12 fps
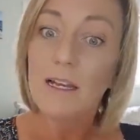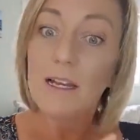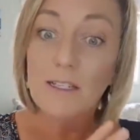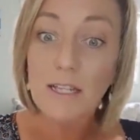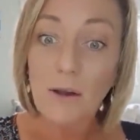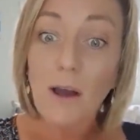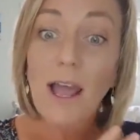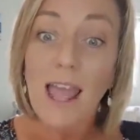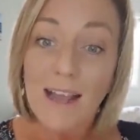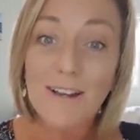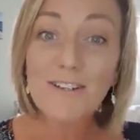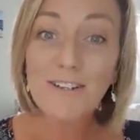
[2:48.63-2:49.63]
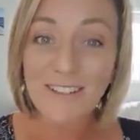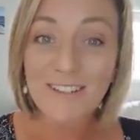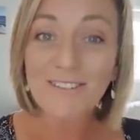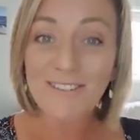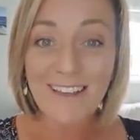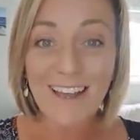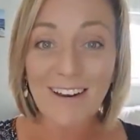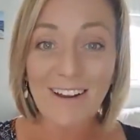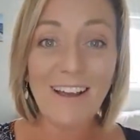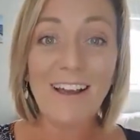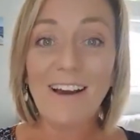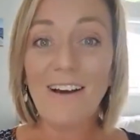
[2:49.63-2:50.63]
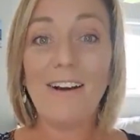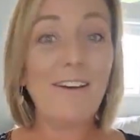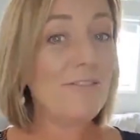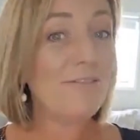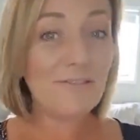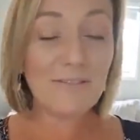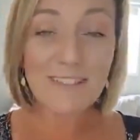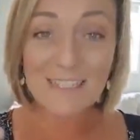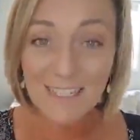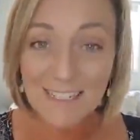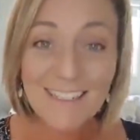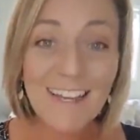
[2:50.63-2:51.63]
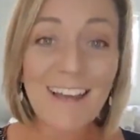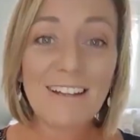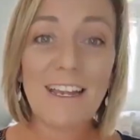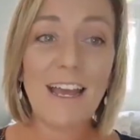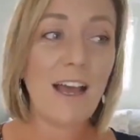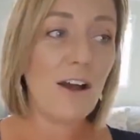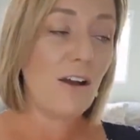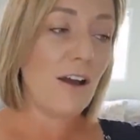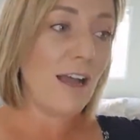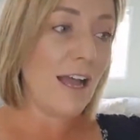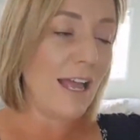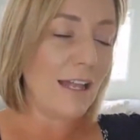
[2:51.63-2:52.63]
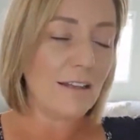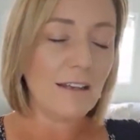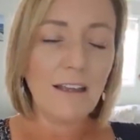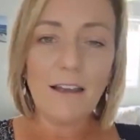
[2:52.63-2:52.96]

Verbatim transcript: So I actually do that. I've sit down now and